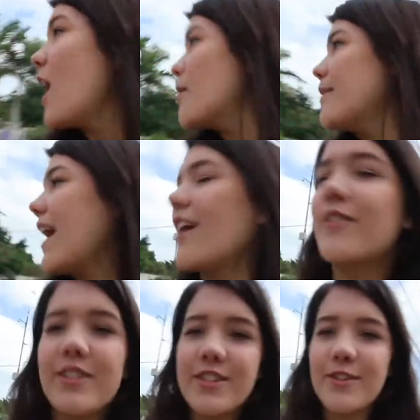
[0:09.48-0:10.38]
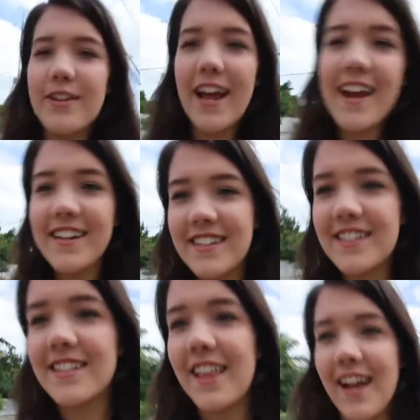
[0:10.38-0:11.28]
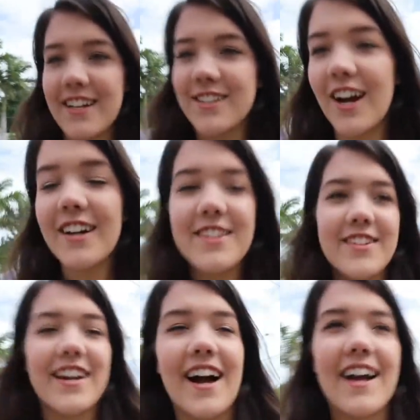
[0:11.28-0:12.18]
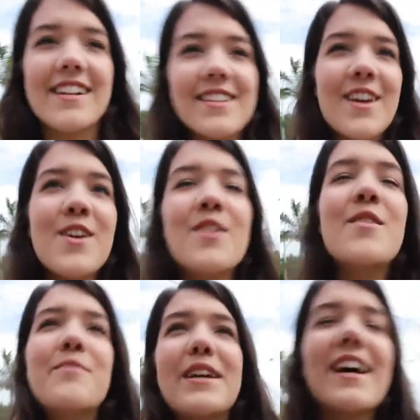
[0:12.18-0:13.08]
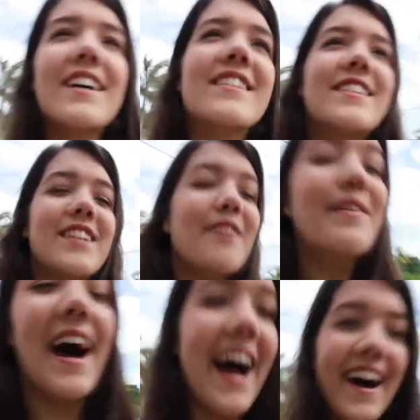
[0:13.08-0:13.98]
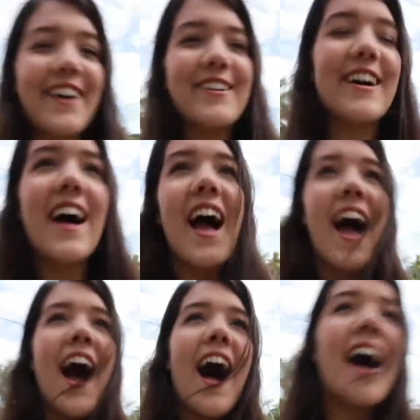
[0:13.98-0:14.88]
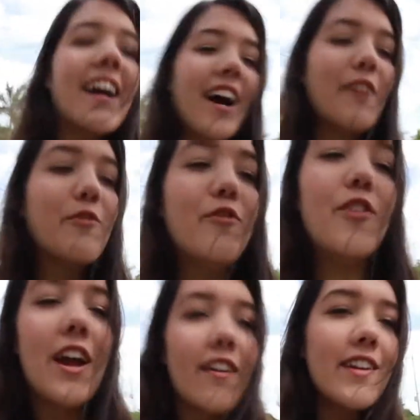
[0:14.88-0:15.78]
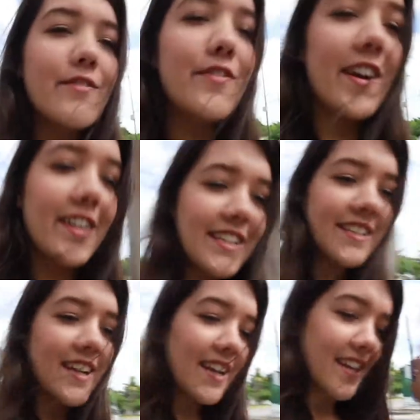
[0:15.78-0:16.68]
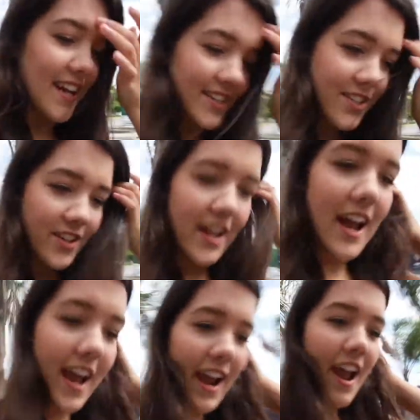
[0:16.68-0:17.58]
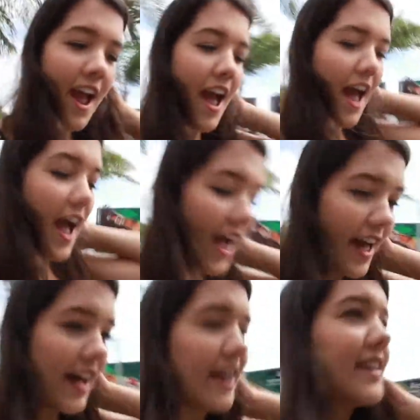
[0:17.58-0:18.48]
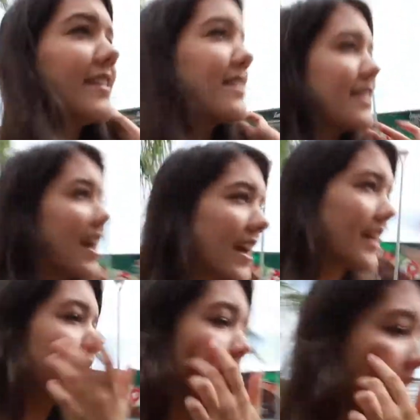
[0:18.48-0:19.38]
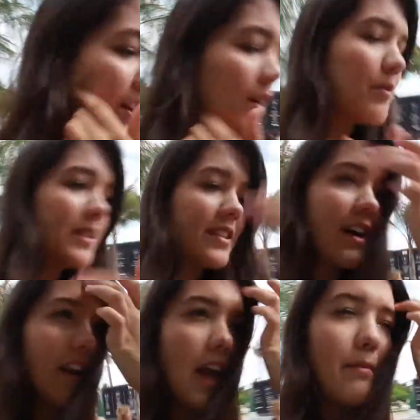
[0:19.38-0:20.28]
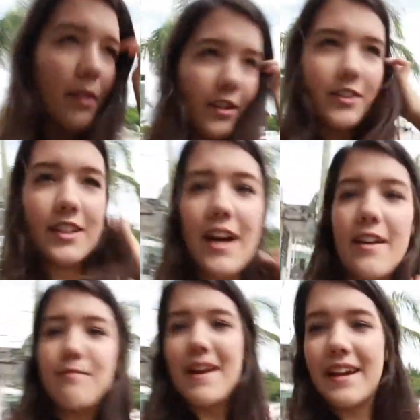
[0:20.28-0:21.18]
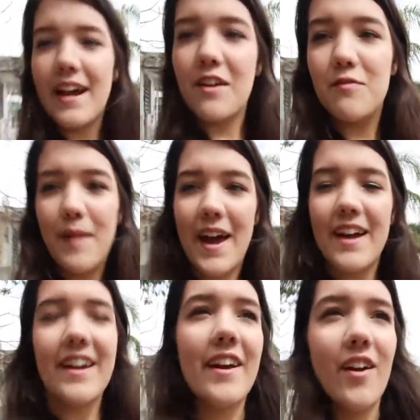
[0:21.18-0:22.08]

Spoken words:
about 2 days since I last talked to you guys because somehow I got very, very sick yesterday and like was unable to kind of make it out of bed at